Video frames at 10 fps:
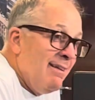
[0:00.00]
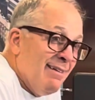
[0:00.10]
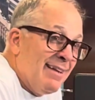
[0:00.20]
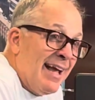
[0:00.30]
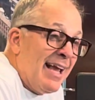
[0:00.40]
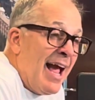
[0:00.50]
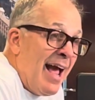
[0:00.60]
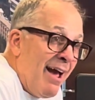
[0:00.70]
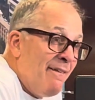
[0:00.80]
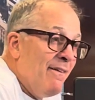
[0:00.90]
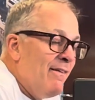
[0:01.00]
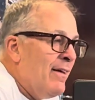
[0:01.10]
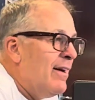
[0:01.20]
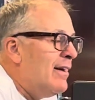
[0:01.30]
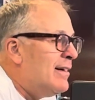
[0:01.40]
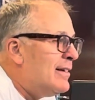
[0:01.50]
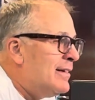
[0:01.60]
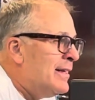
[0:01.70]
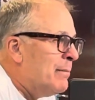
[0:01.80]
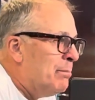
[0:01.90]
Like, that guy had
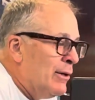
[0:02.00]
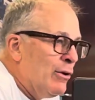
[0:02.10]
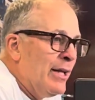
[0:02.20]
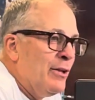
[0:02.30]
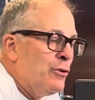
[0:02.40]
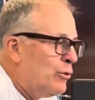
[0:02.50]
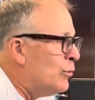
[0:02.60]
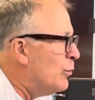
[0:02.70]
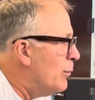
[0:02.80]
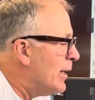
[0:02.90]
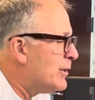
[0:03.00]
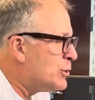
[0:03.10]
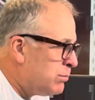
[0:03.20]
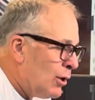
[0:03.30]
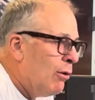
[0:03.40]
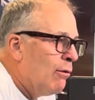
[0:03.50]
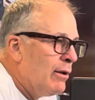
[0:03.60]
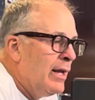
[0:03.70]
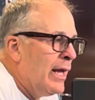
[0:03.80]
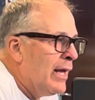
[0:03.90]
the ability to explode,
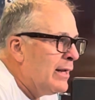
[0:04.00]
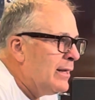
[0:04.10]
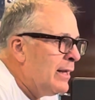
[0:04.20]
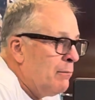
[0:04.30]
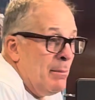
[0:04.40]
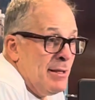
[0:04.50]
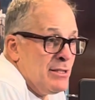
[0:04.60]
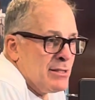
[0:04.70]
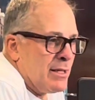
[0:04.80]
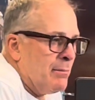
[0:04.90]
and we miss Izzy.